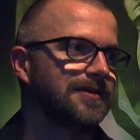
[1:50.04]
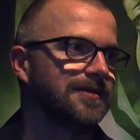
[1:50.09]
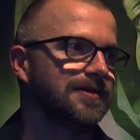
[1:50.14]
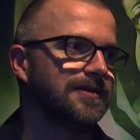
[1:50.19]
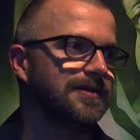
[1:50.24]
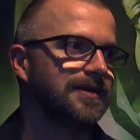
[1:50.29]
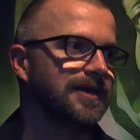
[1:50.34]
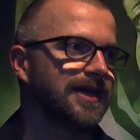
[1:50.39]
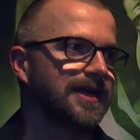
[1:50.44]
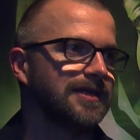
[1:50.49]

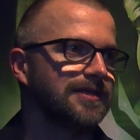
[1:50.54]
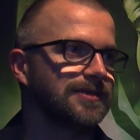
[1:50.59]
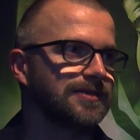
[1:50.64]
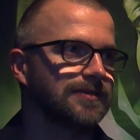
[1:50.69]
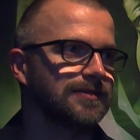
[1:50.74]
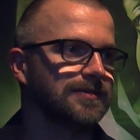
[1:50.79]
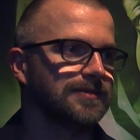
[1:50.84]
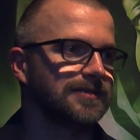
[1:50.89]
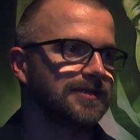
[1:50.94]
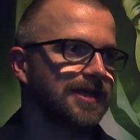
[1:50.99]
our
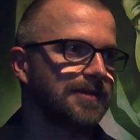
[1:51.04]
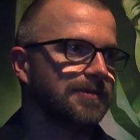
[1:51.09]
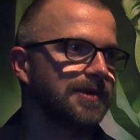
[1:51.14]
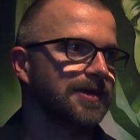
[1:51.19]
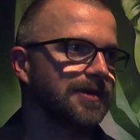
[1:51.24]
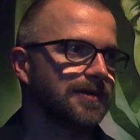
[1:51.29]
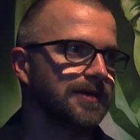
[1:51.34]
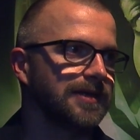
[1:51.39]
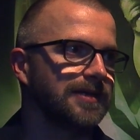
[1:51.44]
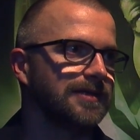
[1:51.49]
hands-on
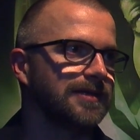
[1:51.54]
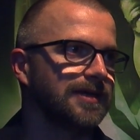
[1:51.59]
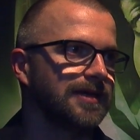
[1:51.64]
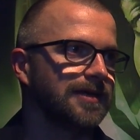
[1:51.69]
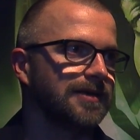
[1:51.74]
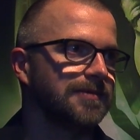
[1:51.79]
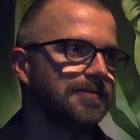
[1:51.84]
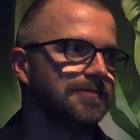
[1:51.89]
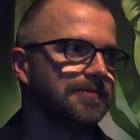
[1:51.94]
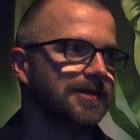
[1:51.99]
demo and
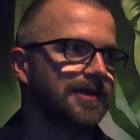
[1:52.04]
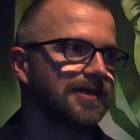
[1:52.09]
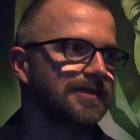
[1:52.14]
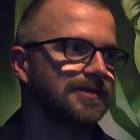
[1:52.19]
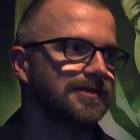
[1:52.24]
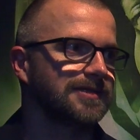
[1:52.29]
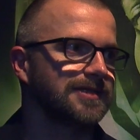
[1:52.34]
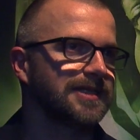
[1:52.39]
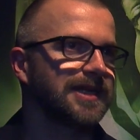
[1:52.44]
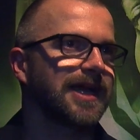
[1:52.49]

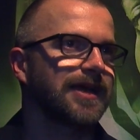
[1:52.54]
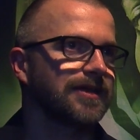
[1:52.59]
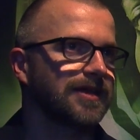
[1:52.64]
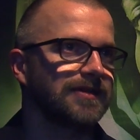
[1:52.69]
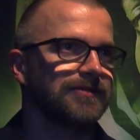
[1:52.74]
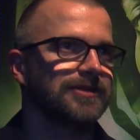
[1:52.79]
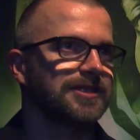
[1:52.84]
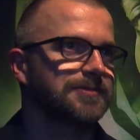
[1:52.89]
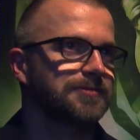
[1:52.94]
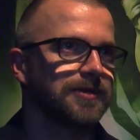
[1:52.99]
see how they
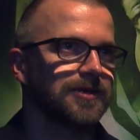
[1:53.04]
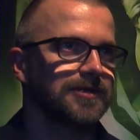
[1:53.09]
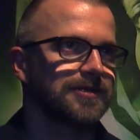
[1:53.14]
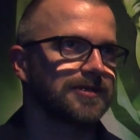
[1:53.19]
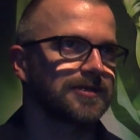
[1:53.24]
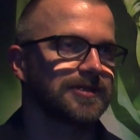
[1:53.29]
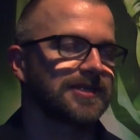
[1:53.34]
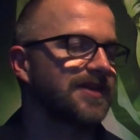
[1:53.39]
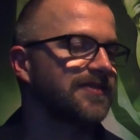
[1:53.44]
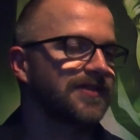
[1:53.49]
respond,
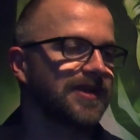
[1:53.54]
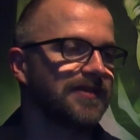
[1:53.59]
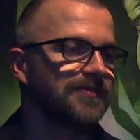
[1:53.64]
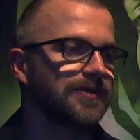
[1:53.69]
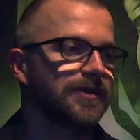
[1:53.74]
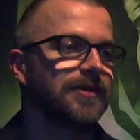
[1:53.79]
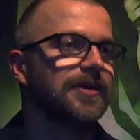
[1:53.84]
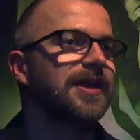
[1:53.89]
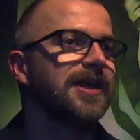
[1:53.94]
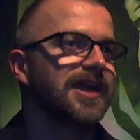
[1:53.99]
because
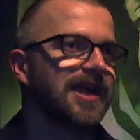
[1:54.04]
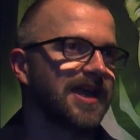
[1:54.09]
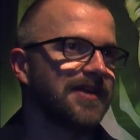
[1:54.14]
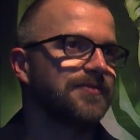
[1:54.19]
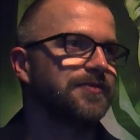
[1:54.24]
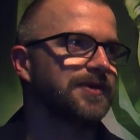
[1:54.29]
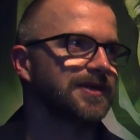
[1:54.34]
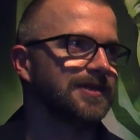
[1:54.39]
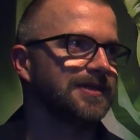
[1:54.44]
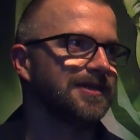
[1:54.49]

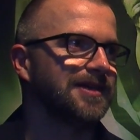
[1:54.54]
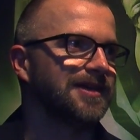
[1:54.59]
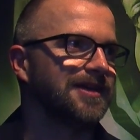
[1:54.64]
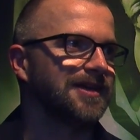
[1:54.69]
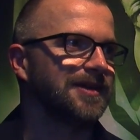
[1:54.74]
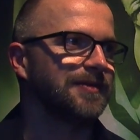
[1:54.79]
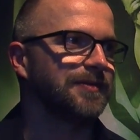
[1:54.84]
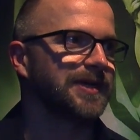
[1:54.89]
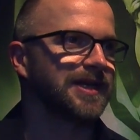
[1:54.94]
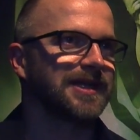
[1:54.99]
everyone,
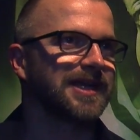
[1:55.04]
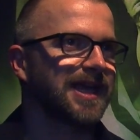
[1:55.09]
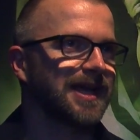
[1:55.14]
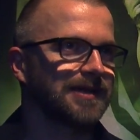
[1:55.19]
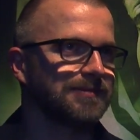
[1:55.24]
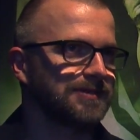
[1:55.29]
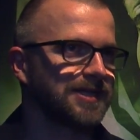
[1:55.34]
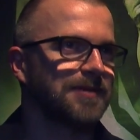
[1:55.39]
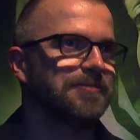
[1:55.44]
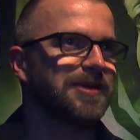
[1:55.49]
we can
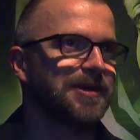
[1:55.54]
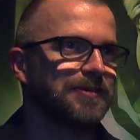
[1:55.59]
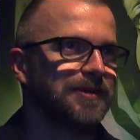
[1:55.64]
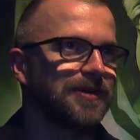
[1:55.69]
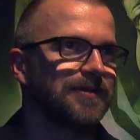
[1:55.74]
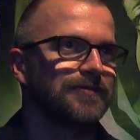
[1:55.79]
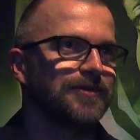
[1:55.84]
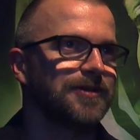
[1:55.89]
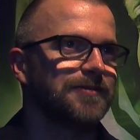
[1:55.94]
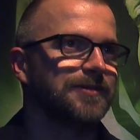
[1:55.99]
get 10 people
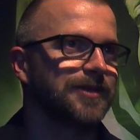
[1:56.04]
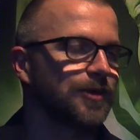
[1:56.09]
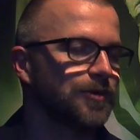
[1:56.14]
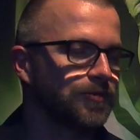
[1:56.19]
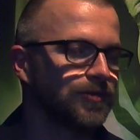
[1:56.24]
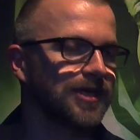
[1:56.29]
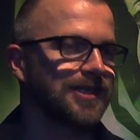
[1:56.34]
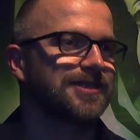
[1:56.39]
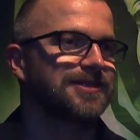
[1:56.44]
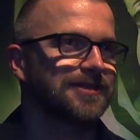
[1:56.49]
in a room and they all
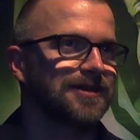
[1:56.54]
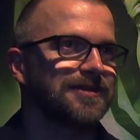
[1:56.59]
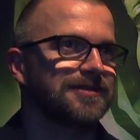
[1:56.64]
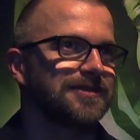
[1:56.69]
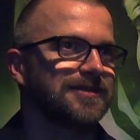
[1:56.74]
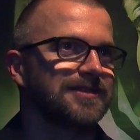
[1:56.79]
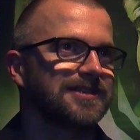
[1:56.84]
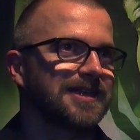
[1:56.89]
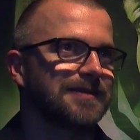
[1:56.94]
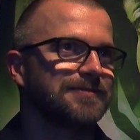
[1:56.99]
press start
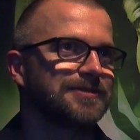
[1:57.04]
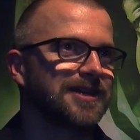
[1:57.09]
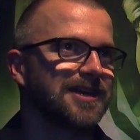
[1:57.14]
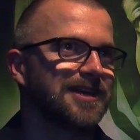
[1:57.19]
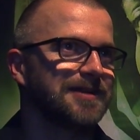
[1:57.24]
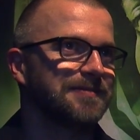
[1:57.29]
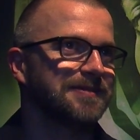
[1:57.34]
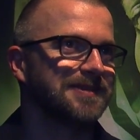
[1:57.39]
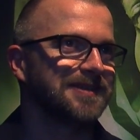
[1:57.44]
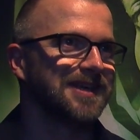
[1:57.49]
at the same
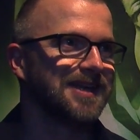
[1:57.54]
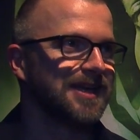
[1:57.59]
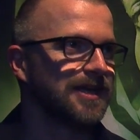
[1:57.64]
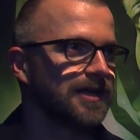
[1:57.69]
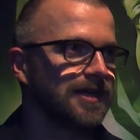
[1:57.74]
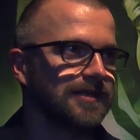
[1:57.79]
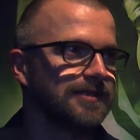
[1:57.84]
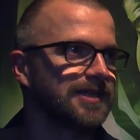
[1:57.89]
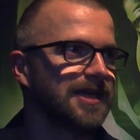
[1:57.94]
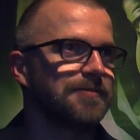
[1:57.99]
time,
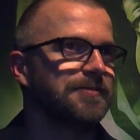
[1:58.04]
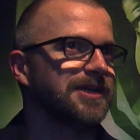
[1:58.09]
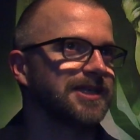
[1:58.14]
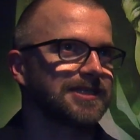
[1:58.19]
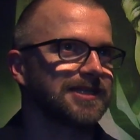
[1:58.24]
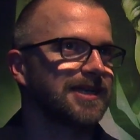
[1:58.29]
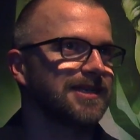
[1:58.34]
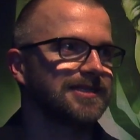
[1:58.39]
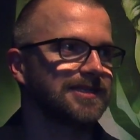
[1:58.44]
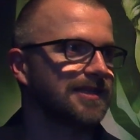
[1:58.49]
and 10
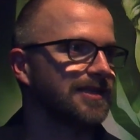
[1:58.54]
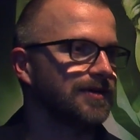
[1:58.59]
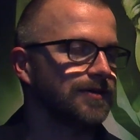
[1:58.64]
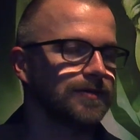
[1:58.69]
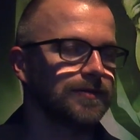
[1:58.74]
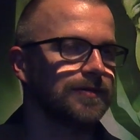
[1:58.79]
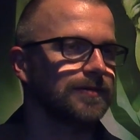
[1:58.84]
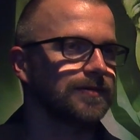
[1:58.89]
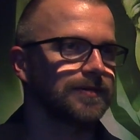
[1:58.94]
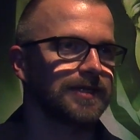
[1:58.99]
minutes later they're
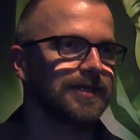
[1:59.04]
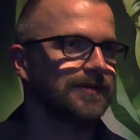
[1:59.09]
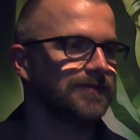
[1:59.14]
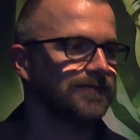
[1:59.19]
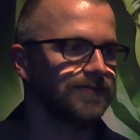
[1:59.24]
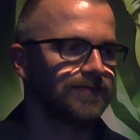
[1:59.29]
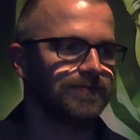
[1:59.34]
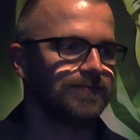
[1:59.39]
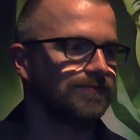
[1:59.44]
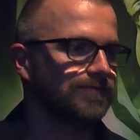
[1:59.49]
all
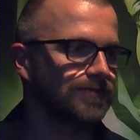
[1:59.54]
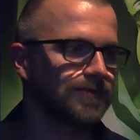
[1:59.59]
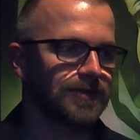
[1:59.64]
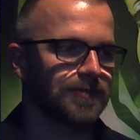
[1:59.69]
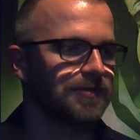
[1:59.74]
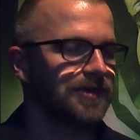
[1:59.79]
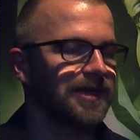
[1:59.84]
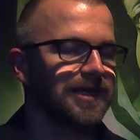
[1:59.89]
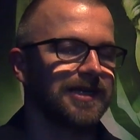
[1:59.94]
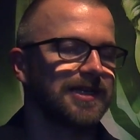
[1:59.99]
in
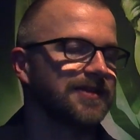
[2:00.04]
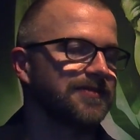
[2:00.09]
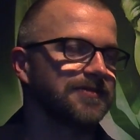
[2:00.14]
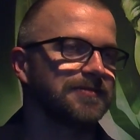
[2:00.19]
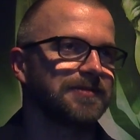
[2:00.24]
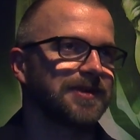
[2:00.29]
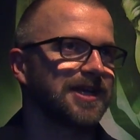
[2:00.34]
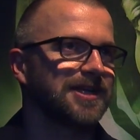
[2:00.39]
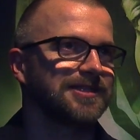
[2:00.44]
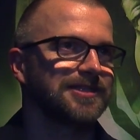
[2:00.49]
completely
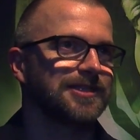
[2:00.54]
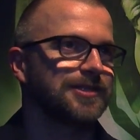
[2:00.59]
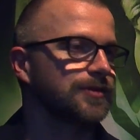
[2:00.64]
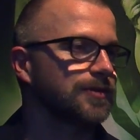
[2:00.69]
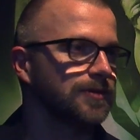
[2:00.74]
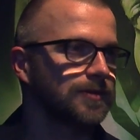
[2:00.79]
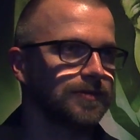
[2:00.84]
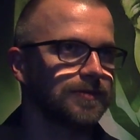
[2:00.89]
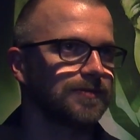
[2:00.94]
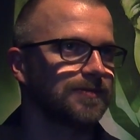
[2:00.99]
different places,
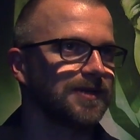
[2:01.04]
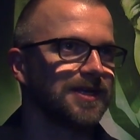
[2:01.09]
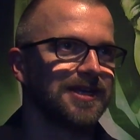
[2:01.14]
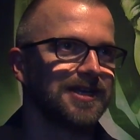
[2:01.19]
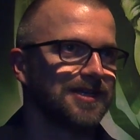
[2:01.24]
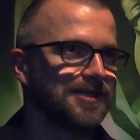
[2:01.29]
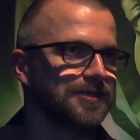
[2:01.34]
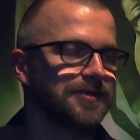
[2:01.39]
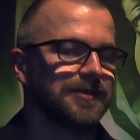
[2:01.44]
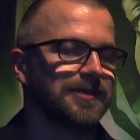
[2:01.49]
all
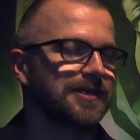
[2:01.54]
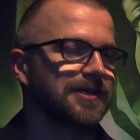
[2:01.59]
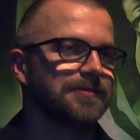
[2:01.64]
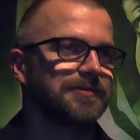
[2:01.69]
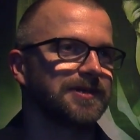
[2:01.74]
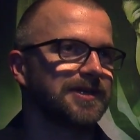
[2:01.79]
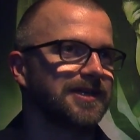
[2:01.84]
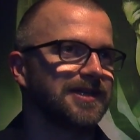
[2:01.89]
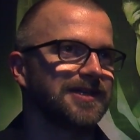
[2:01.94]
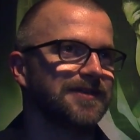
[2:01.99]
doing
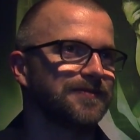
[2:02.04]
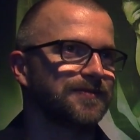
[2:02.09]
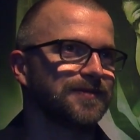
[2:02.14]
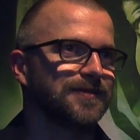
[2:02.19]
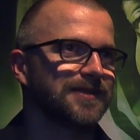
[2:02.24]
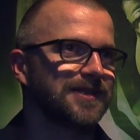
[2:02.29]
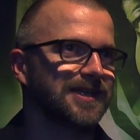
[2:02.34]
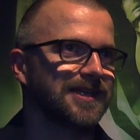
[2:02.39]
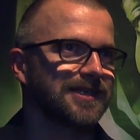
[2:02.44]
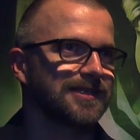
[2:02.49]
completely
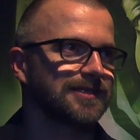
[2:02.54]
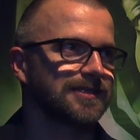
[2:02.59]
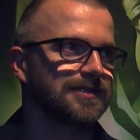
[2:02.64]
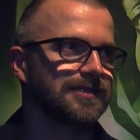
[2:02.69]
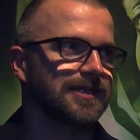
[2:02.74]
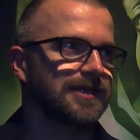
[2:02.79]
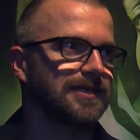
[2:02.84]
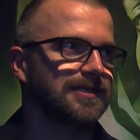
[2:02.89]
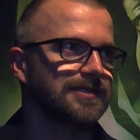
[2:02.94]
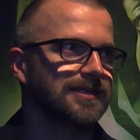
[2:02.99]
different things
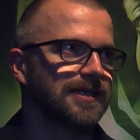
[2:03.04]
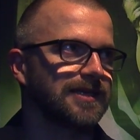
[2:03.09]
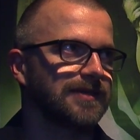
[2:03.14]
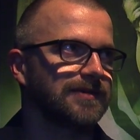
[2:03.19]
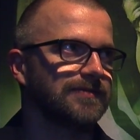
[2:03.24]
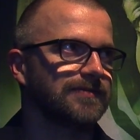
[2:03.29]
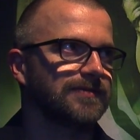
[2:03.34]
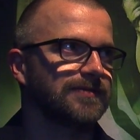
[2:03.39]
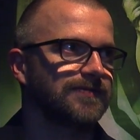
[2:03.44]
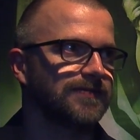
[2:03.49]
as they're
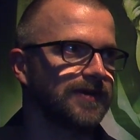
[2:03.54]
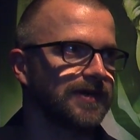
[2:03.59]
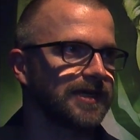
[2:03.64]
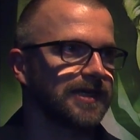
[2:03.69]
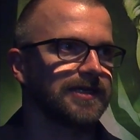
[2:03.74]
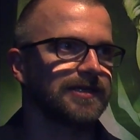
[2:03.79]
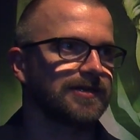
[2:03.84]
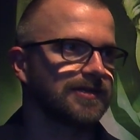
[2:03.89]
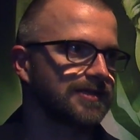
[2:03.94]
finding